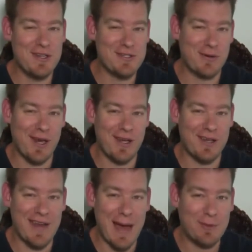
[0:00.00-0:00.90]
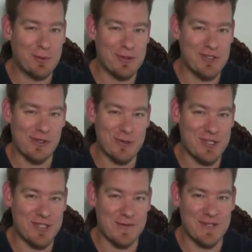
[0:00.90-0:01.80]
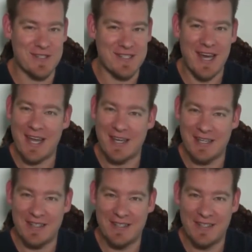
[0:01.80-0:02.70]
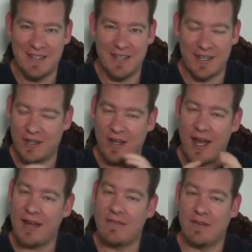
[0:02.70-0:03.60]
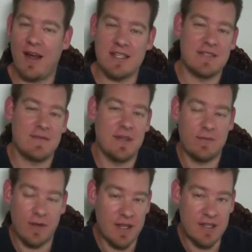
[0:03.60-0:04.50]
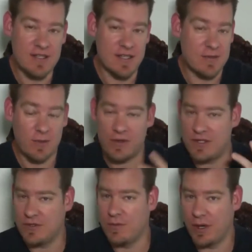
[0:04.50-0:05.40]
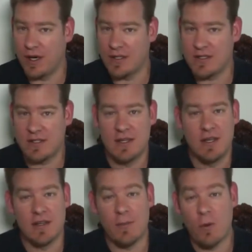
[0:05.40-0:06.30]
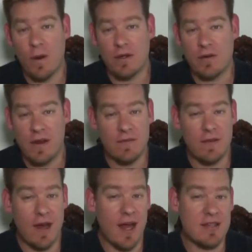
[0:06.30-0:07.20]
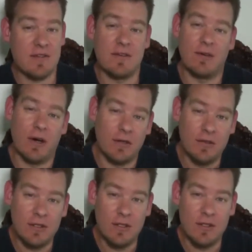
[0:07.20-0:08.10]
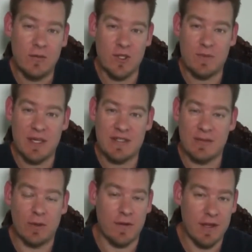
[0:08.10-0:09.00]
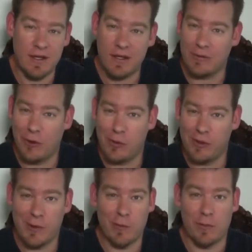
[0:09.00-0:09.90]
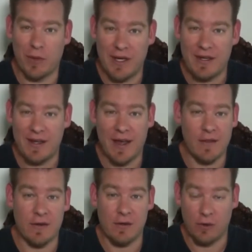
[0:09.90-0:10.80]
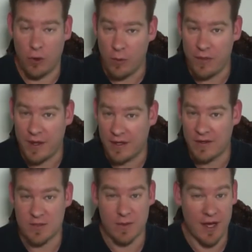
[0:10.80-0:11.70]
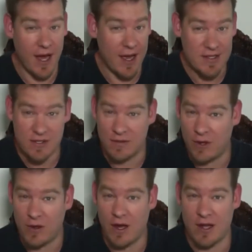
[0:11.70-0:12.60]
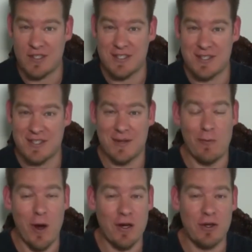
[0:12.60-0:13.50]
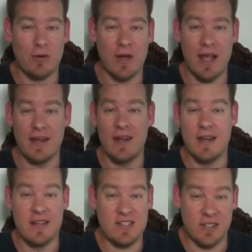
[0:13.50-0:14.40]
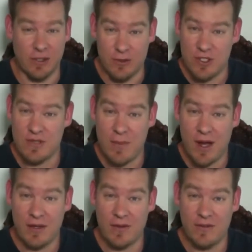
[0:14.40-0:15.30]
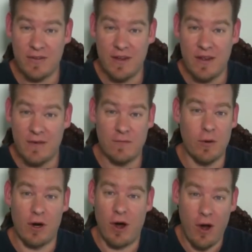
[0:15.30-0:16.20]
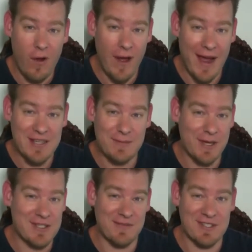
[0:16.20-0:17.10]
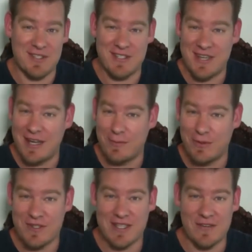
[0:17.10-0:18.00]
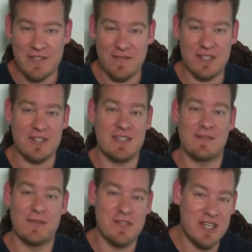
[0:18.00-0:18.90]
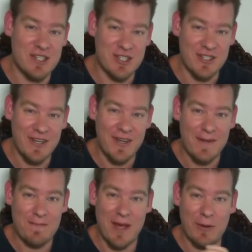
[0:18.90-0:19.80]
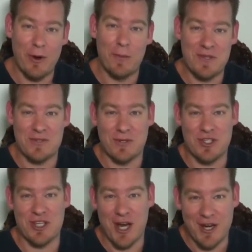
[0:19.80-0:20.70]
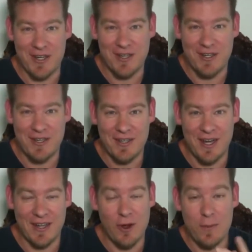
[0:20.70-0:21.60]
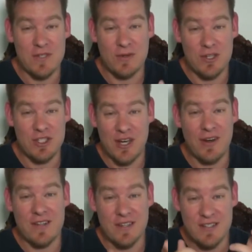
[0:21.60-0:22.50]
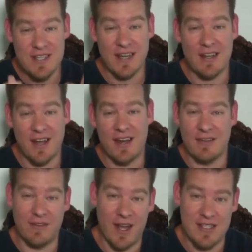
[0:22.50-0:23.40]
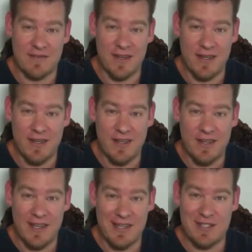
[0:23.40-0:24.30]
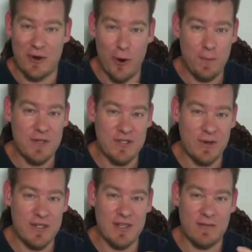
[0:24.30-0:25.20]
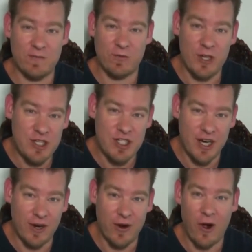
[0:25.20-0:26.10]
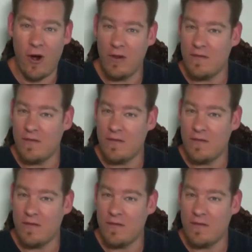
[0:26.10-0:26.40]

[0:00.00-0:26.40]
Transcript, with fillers: is creating adaptable solutions for society. And our guiding philosophy for this is really two parts. Number one, creating for the highest good of all, which means that we're thinking globally and we're bringing together global thinkers with the highest good of all consciousness that want to create solution models for all aspects of a sustainable and self sufficient civilization that we open source share. And the open source sharing is our second guiding philosophy is to open source and free share all